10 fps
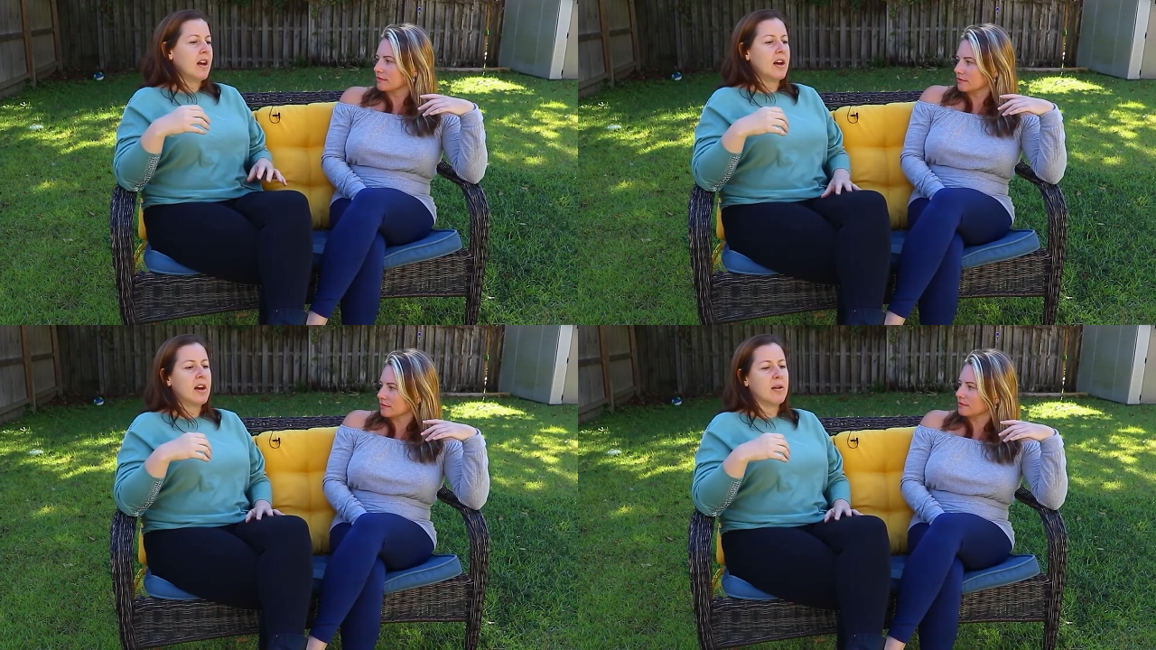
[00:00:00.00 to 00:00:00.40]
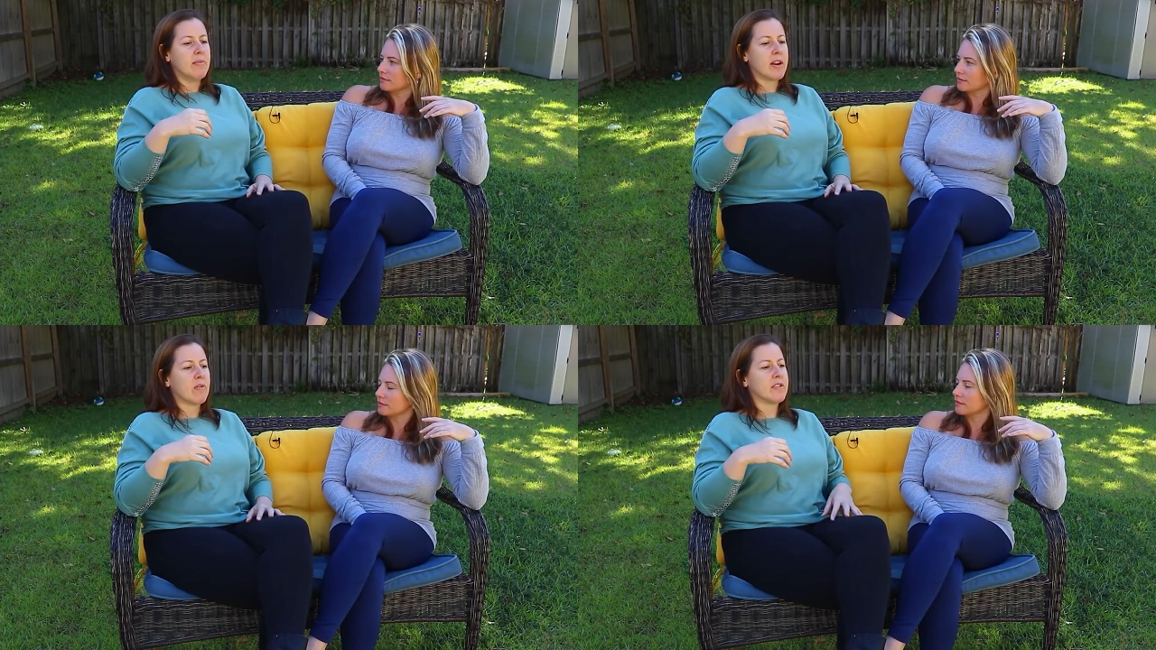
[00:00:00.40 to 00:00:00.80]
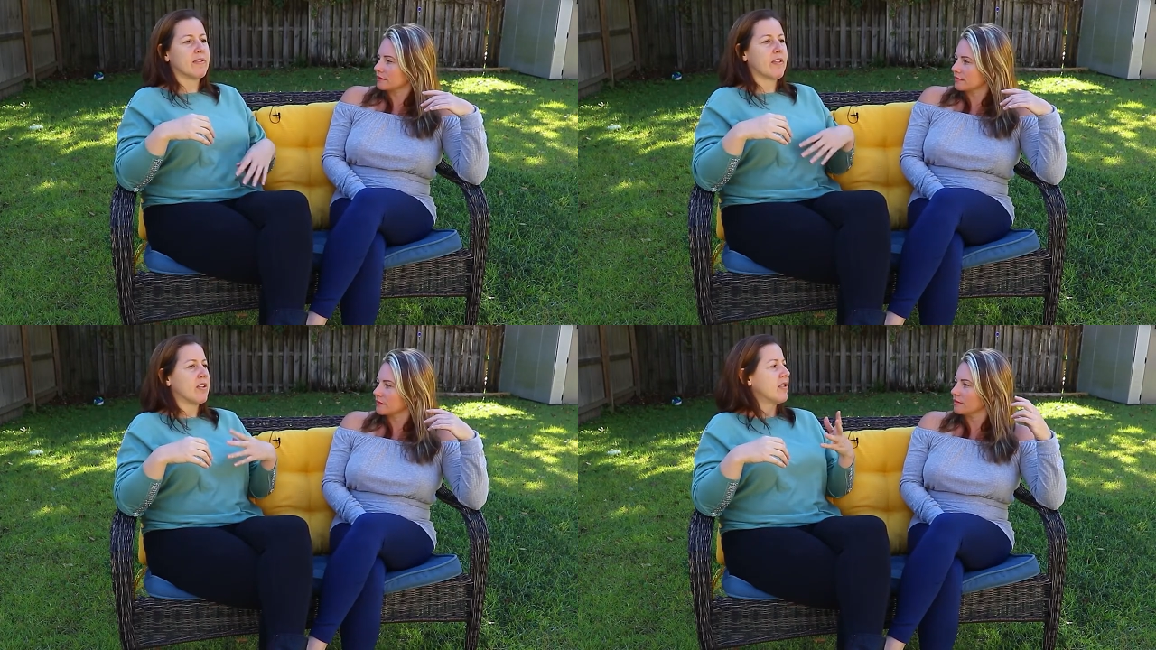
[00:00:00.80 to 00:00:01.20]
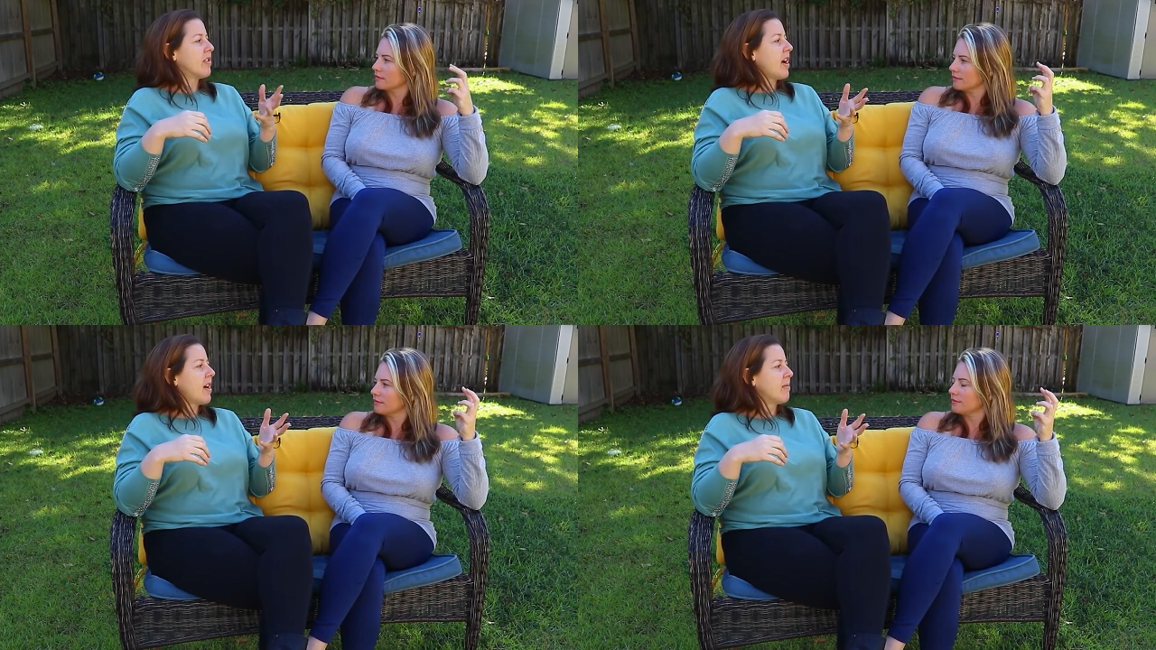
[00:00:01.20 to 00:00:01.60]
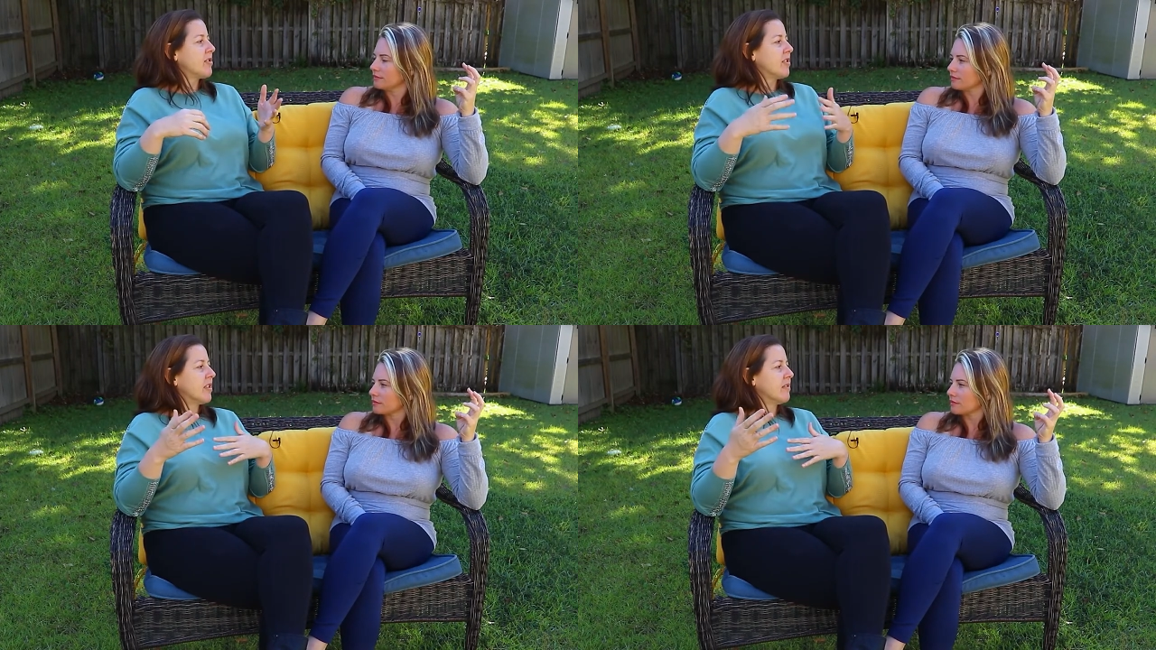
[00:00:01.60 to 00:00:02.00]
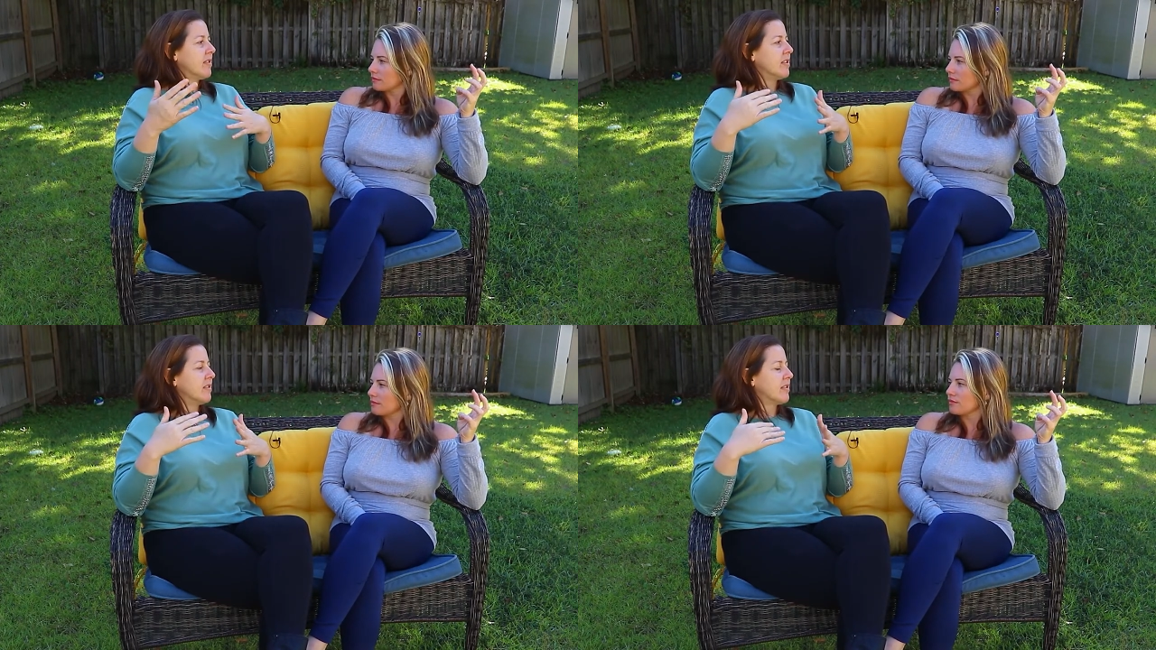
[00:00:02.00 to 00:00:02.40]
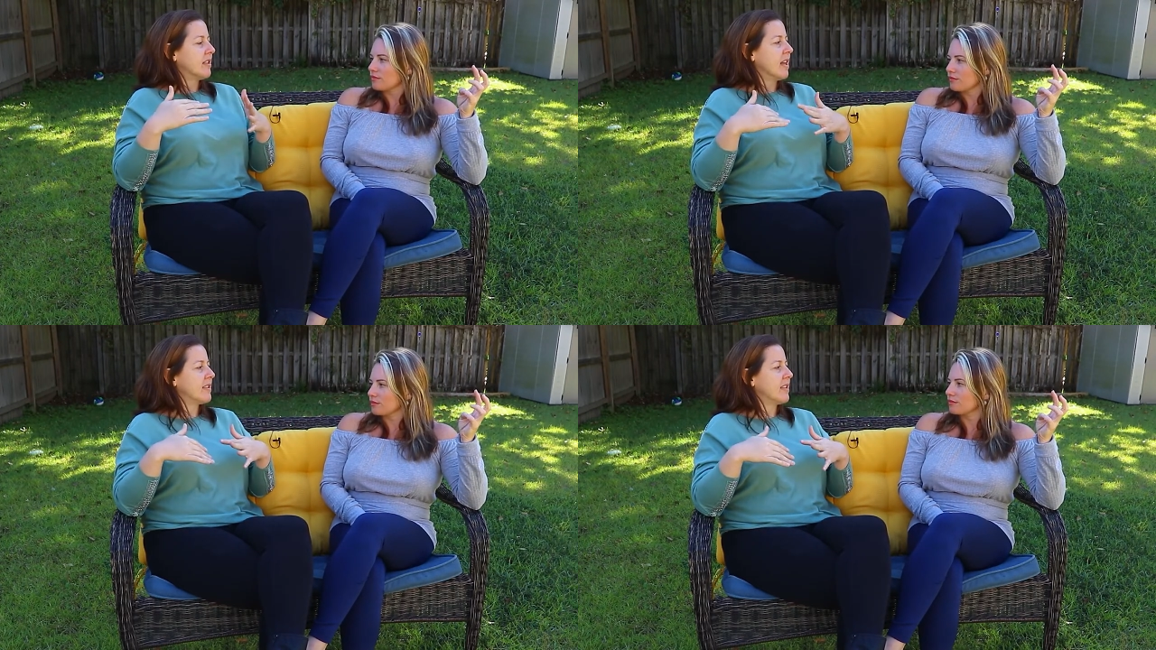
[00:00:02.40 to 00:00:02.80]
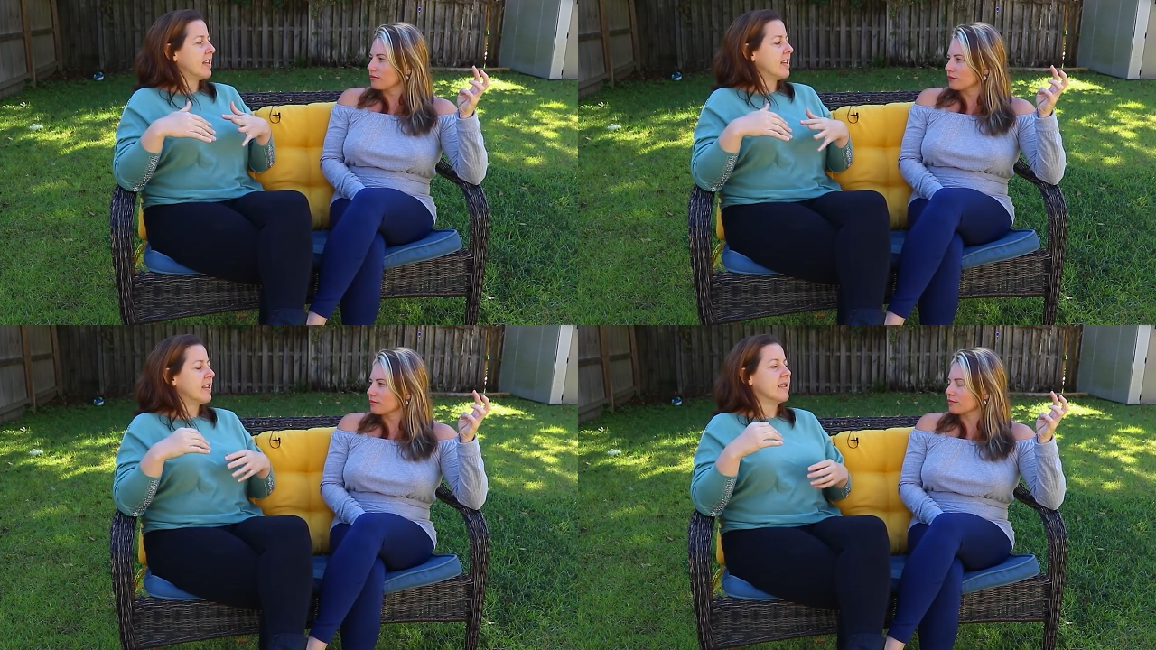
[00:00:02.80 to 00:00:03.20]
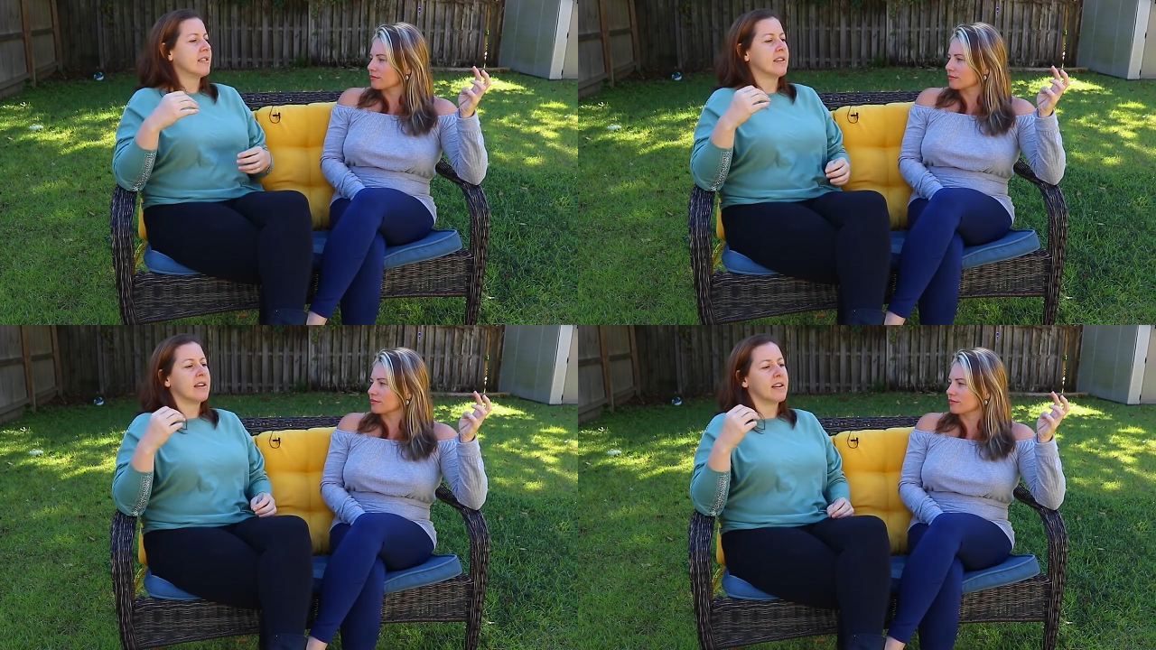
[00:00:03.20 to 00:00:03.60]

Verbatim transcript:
Speaker 1: Um, and of course, the further you're out, I'm sure the, the, the less it is. Mm -hmm. uh,